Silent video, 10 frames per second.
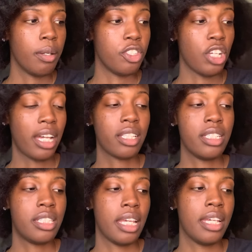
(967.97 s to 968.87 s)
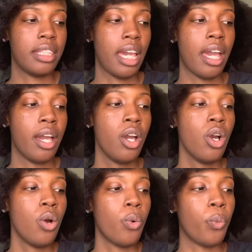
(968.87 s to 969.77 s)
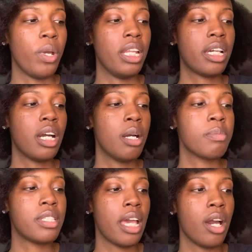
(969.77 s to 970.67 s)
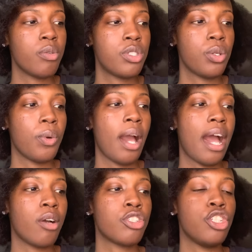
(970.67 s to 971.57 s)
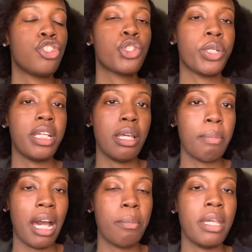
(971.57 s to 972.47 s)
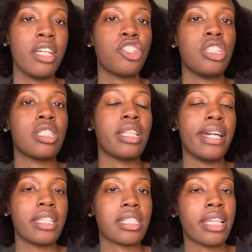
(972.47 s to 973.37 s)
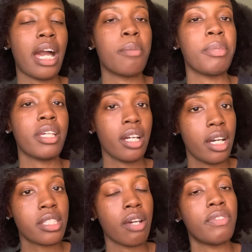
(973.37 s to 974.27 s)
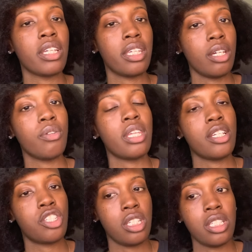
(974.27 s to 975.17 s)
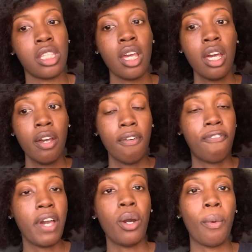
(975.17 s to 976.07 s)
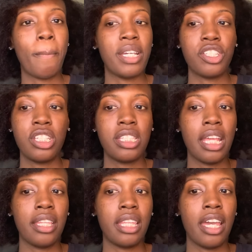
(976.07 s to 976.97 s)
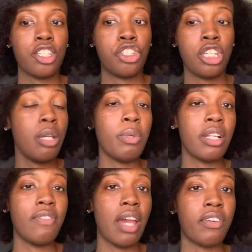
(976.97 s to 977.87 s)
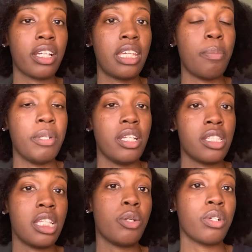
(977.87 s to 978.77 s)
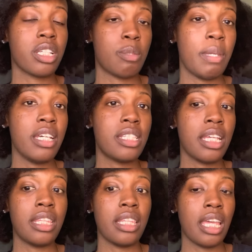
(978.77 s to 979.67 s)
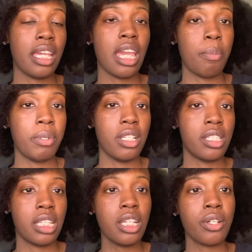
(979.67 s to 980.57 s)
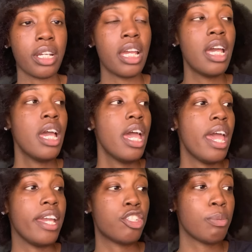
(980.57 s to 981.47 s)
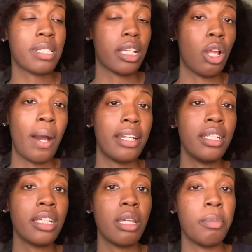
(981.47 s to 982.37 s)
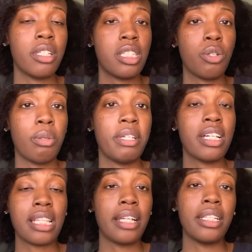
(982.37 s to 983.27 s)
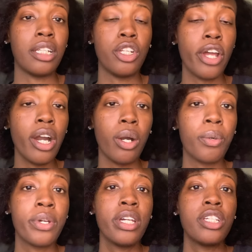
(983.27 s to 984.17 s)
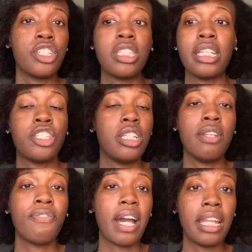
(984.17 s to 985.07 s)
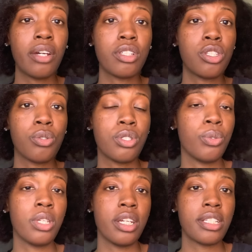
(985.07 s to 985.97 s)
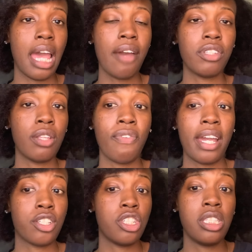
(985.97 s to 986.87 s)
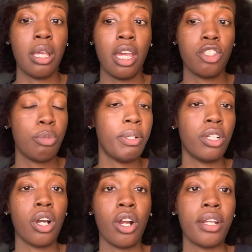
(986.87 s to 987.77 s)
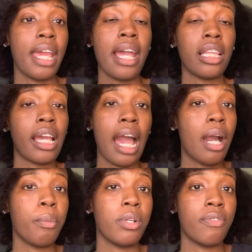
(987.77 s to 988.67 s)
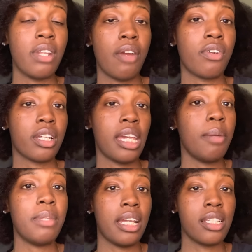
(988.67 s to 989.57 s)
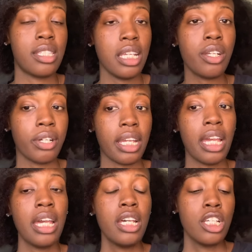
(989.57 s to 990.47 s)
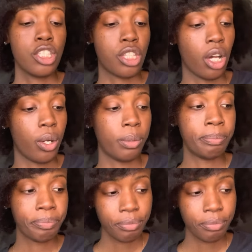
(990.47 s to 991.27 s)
Jacqueline said that when it comes down to how she's treated by Mia, she's let it slide because of the guilt that she's felt, but she said that she would have never keeping it a secret, because Mia said that they kept it a secret, and she was like, no, I didn't keep it a secret because I didn't know. She said she didn't find out until 2 years after the fact, and she said she put it on her dad, like, I would have never kept that a secret. So,